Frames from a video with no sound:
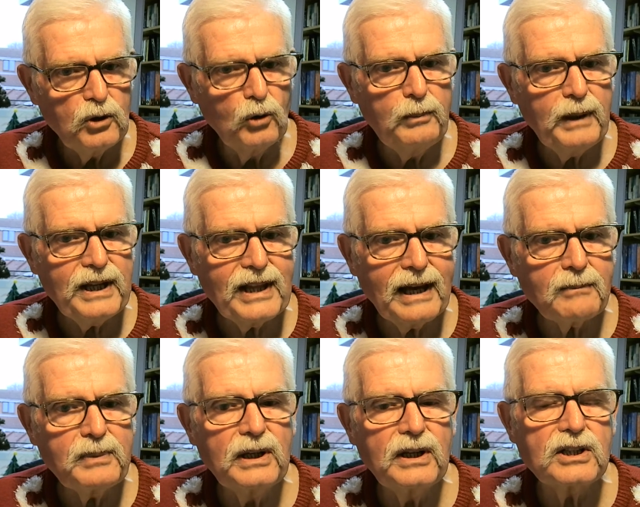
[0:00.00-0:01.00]
You be
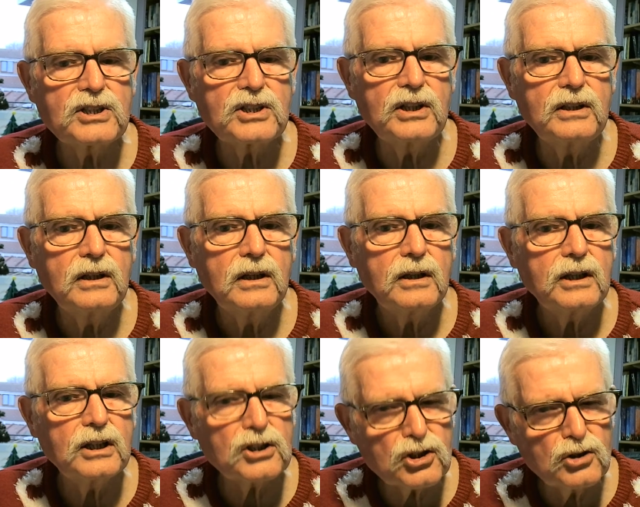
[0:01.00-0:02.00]
that person
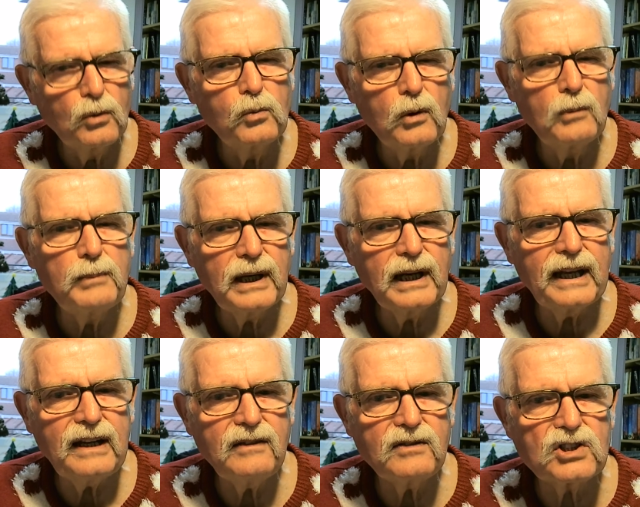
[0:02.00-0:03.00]
that someone
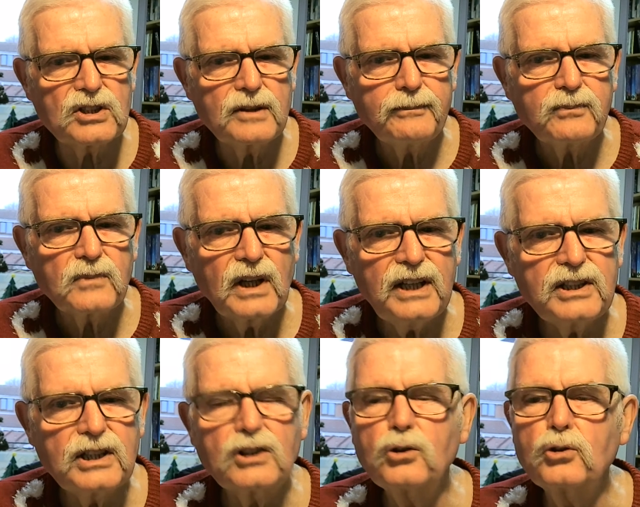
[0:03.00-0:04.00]
believes
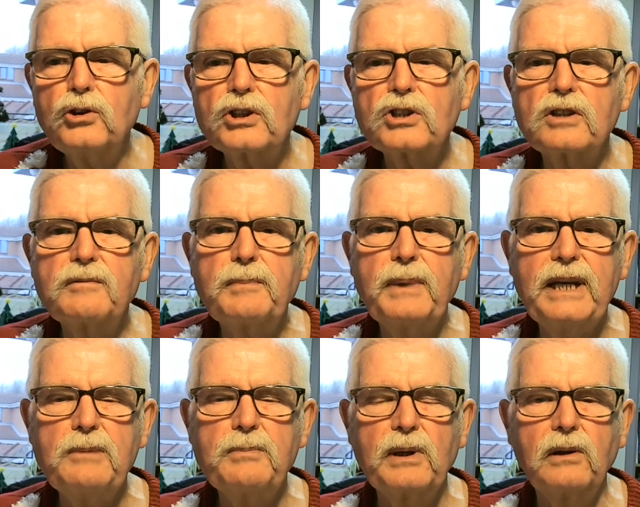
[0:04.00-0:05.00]
in the goodness of
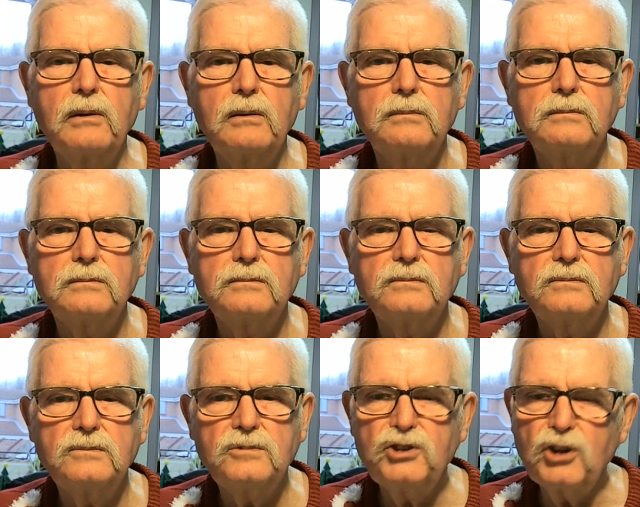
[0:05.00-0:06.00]
people.
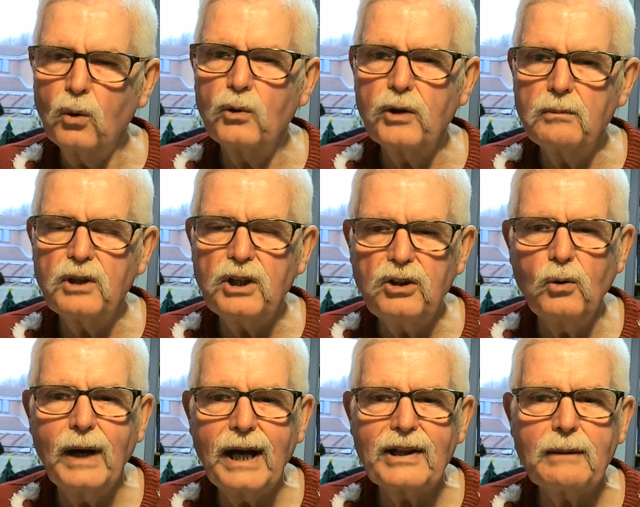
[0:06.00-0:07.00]
Show them that
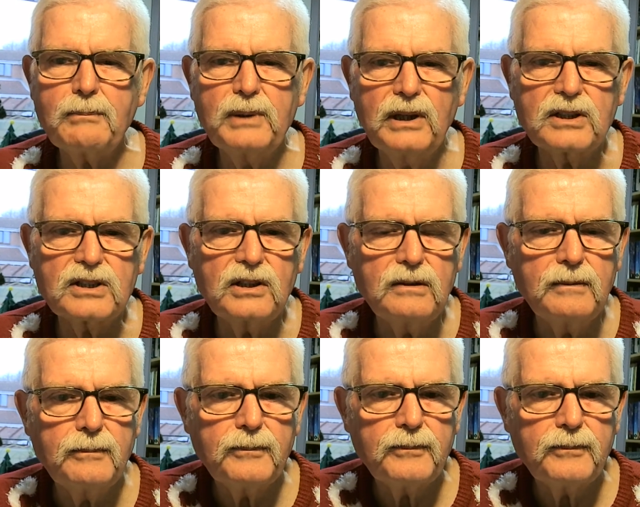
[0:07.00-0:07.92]
you are that person.